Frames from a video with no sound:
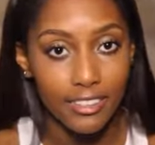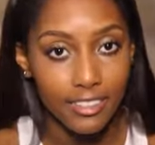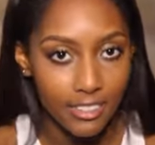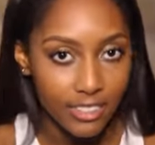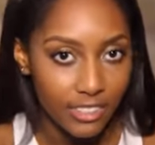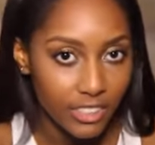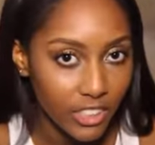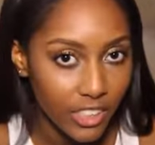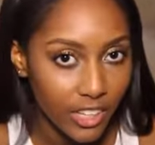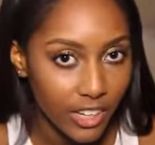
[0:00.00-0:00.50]

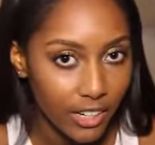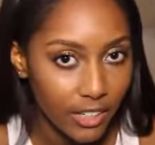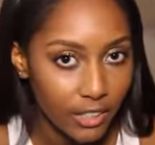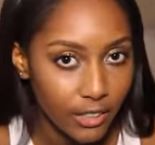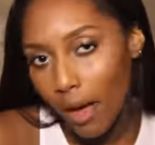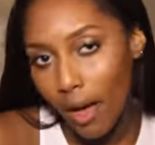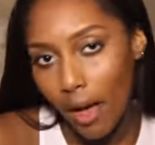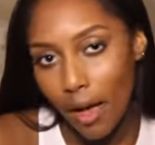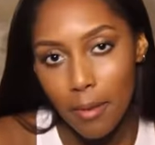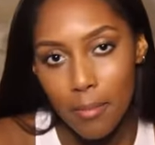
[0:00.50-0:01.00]
18 inch
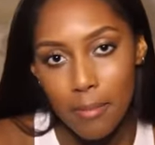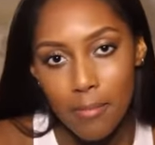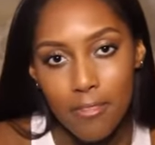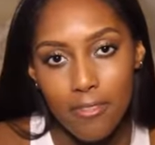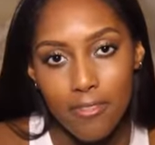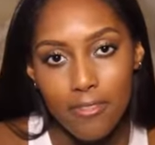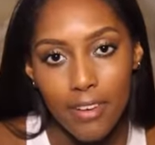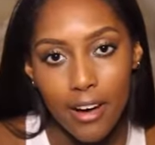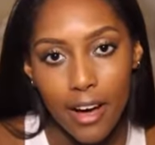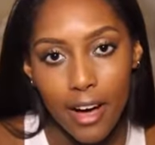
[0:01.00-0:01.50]
hair. So I'm
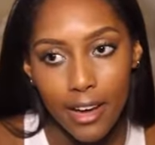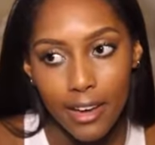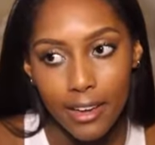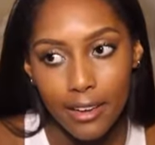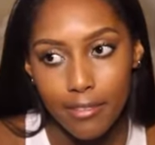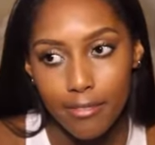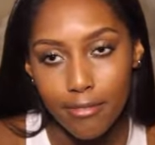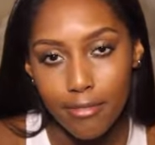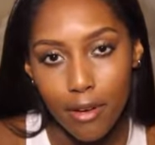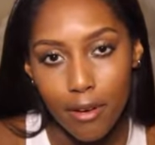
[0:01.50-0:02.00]

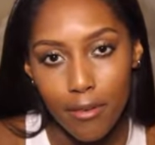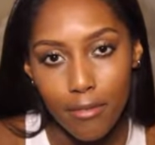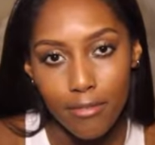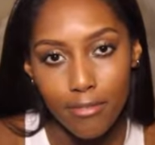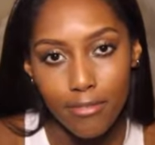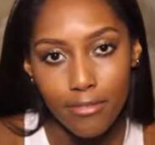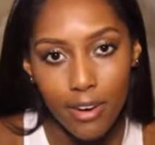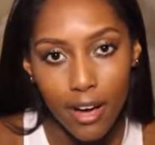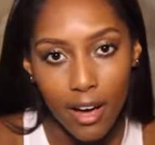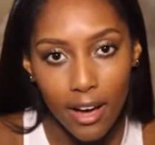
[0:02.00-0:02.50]

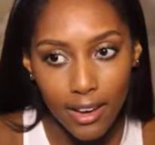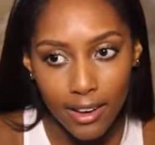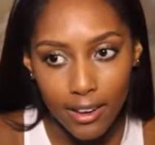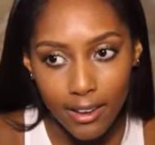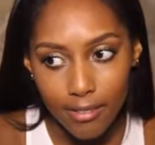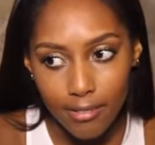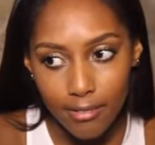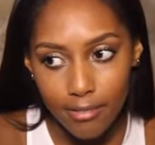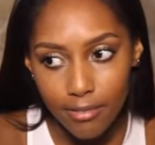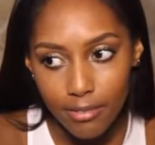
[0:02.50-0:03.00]

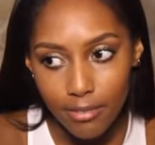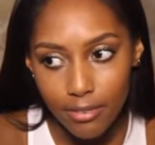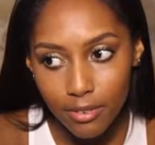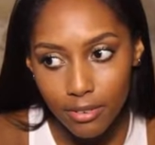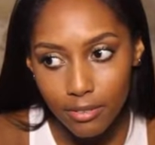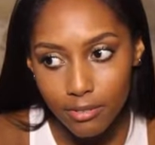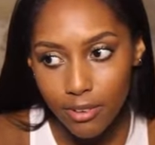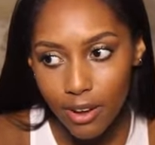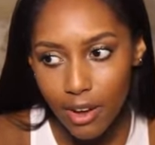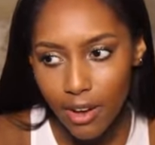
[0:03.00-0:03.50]
5'5",
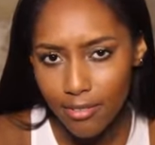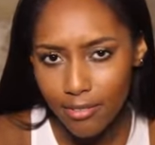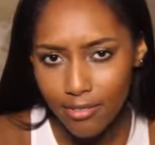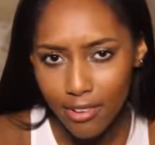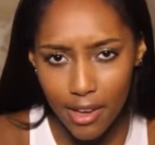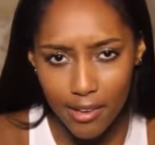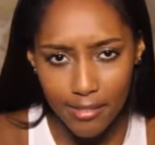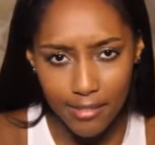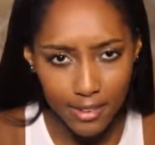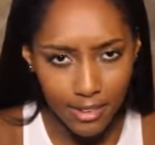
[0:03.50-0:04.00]

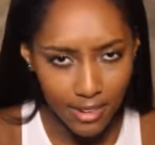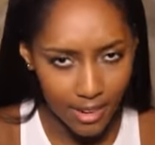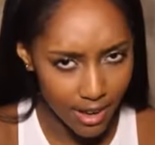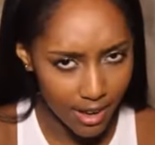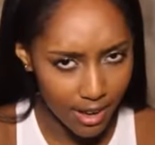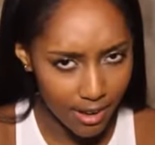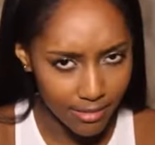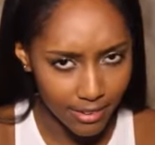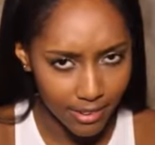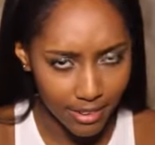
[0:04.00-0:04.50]
5'5" and a
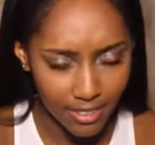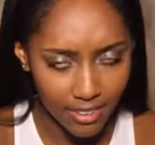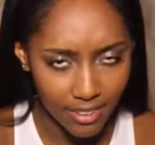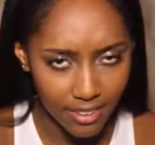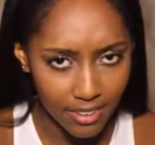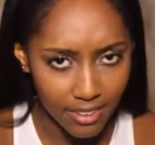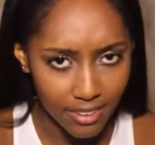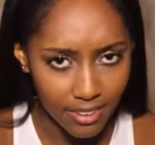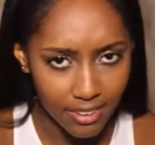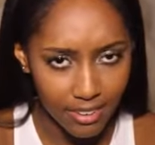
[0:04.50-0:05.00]
half, I
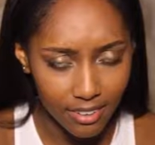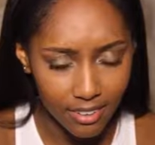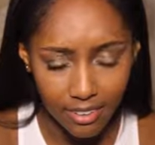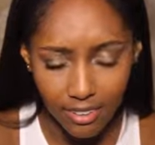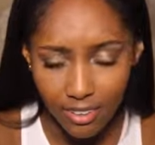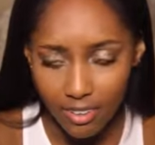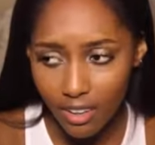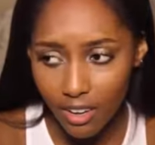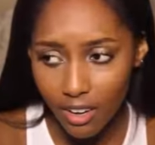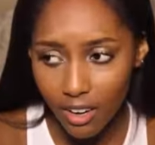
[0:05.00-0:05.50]
think.
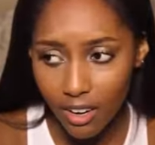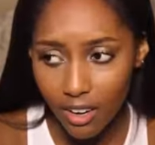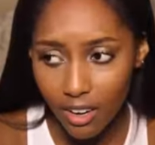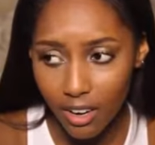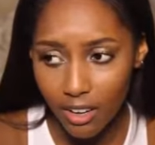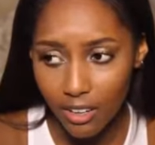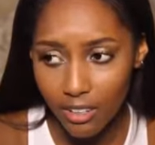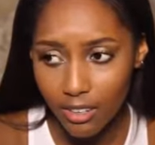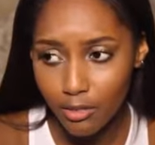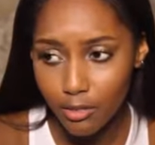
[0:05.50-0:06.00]

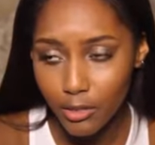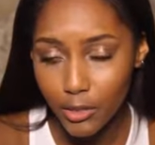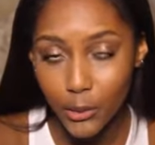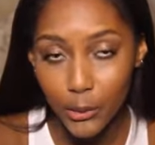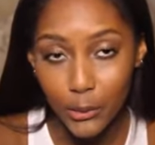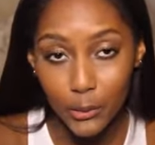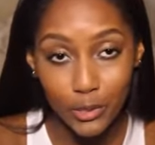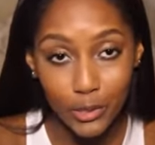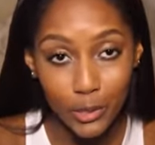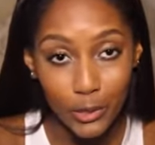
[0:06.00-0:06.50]
I never
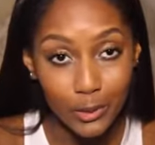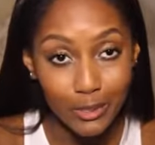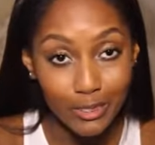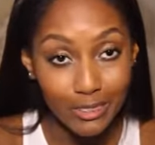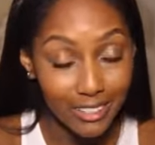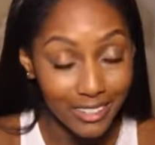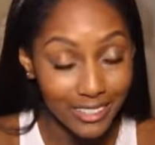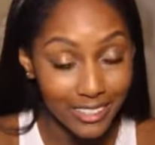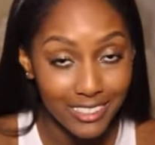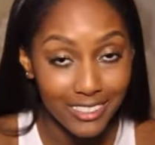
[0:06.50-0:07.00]
use
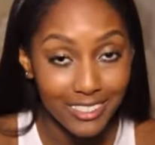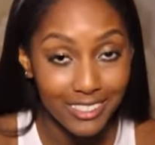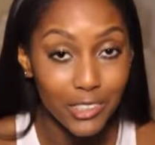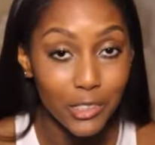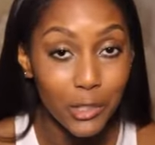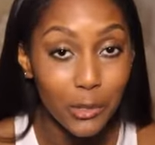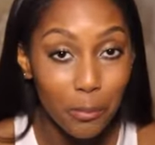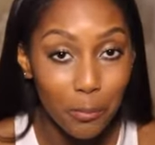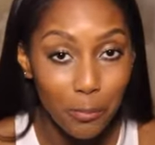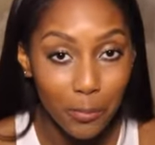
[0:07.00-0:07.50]
those. Like
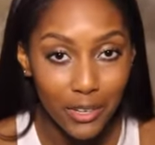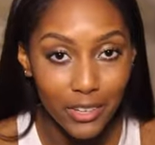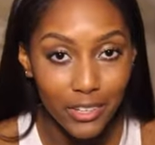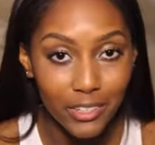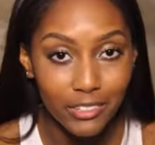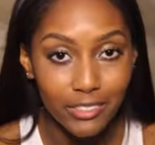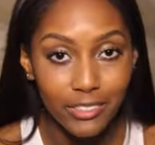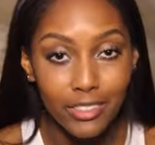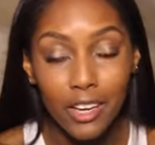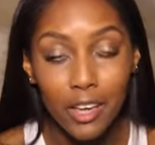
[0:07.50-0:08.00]
in
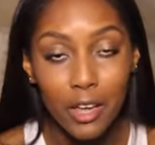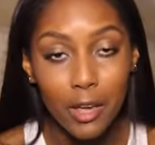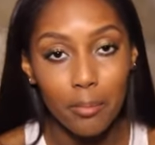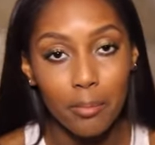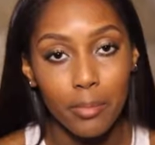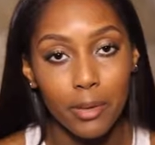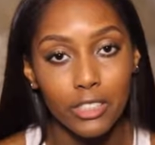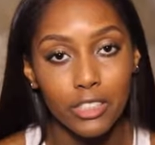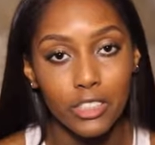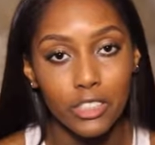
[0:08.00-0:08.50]
European
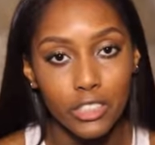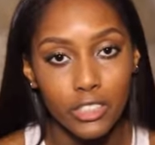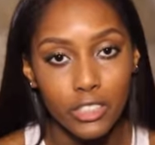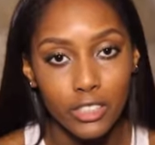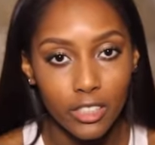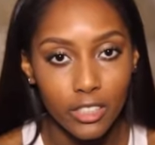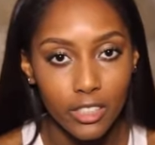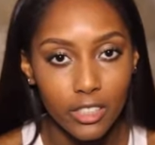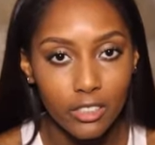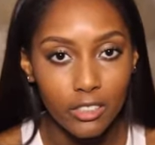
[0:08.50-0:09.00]

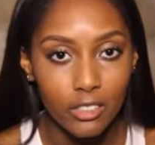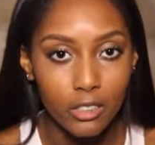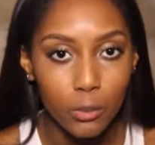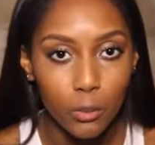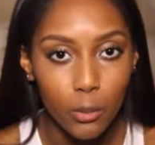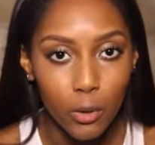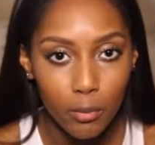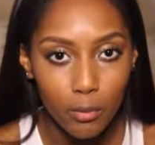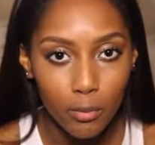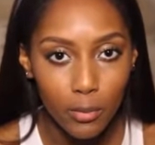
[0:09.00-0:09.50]
measures,
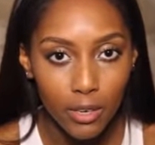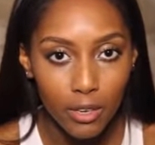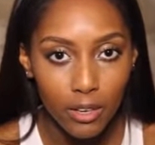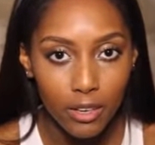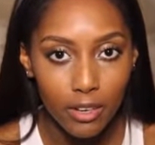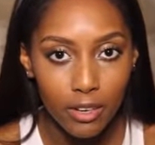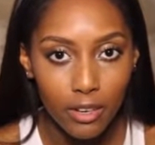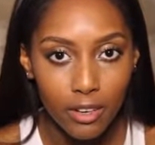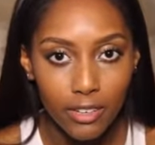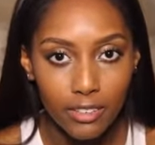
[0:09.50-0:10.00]
it's 1
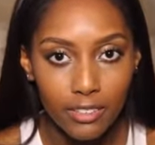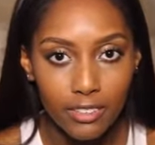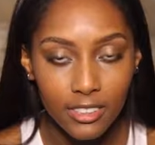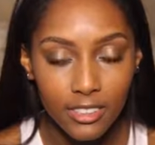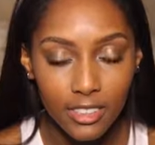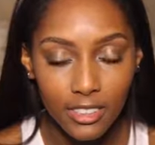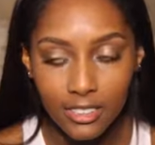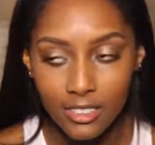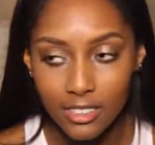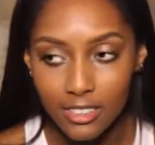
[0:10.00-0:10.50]
meter and
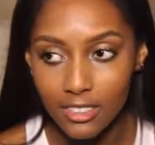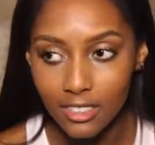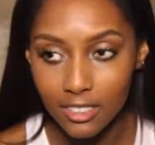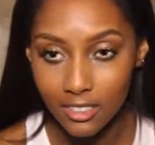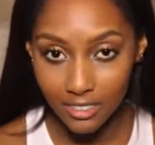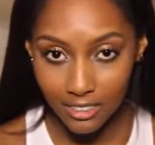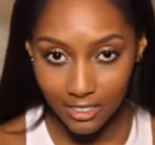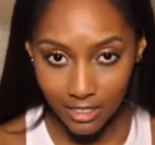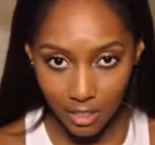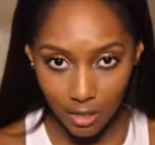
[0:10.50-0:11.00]

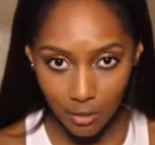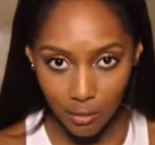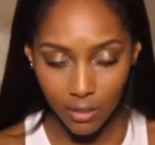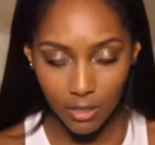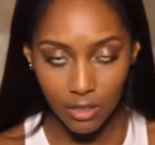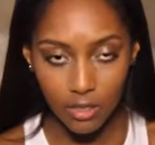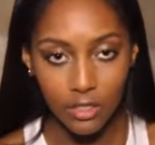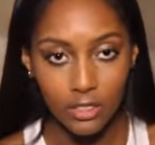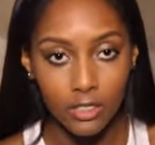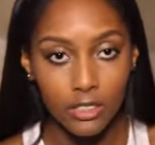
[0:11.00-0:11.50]
66
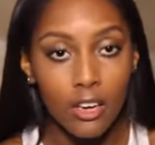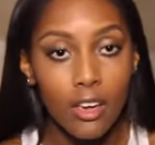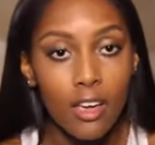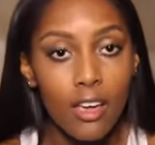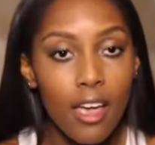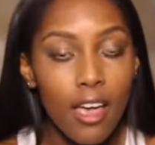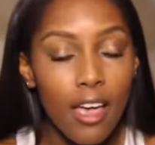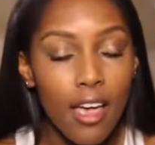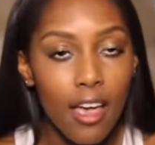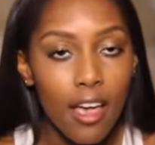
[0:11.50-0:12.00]
centimeters,
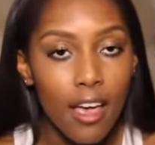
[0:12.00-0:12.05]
